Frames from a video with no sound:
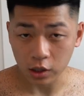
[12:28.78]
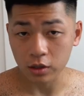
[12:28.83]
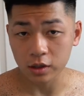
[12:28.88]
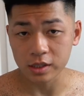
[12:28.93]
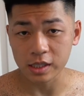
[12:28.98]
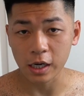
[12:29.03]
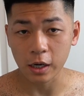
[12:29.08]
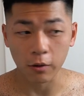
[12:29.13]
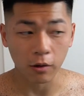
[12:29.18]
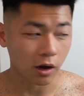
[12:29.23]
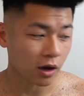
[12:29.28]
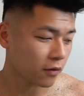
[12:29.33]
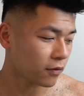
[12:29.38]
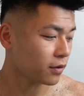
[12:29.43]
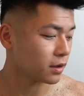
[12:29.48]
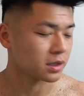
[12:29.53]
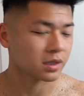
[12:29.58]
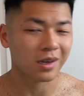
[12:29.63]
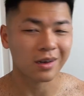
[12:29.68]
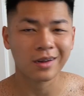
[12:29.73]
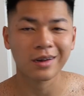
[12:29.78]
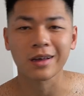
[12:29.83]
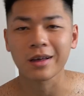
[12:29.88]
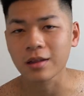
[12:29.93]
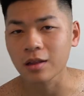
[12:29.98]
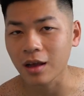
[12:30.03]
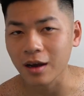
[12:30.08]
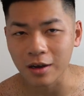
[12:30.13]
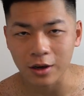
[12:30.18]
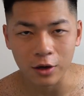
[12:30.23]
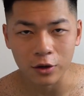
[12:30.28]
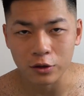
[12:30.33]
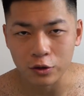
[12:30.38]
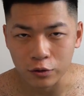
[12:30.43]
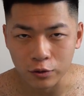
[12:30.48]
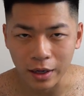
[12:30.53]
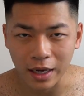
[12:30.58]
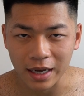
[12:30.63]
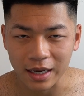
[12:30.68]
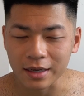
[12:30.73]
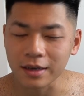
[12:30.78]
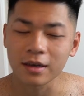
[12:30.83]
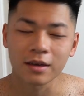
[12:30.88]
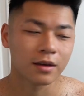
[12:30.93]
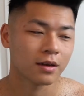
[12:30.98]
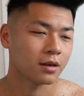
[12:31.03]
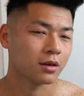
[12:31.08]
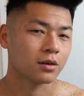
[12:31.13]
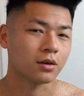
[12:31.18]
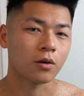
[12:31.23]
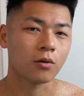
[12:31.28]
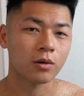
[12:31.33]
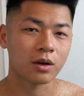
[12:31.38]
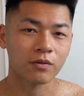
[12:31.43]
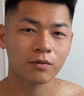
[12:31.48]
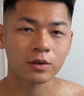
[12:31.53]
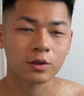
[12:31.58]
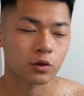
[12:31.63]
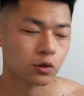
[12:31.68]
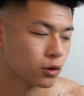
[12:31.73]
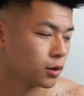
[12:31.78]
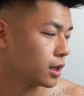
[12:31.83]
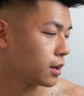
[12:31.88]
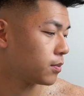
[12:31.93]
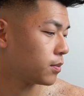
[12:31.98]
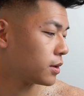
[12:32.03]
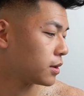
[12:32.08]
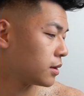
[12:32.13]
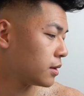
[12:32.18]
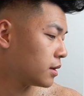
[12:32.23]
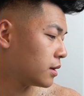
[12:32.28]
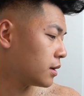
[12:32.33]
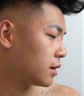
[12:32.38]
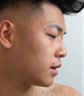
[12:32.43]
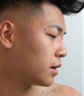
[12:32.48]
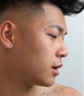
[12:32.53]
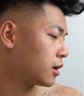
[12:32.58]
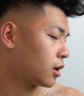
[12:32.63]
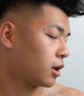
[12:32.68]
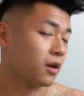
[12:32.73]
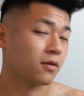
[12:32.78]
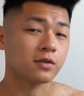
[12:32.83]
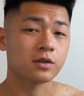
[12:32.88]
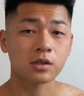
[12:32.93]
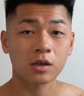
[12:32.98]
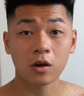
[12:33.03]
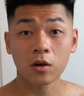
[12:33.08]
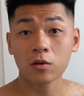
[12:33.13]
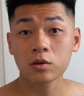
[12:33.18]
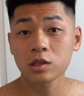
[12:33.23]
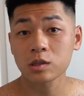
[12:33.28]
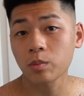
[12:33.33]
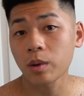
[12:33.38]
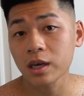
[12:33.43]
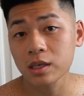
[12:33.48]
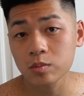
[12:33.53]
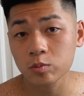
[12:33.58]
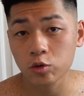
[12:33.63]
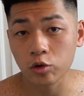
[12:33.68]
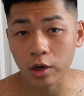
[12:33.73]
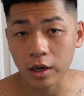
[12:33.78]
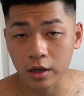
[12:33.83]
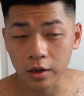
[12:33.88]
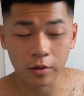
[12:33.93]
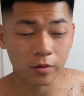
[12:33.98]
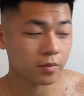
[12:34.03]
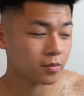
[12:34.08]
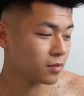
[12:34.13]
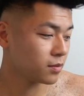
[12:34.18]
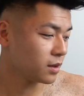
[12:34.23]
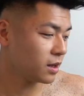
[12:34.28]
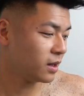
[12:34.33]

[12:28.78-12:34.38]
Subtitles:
all this hair off, it's not gonna clog your drain, don't even trip. If so, just buy some Drano.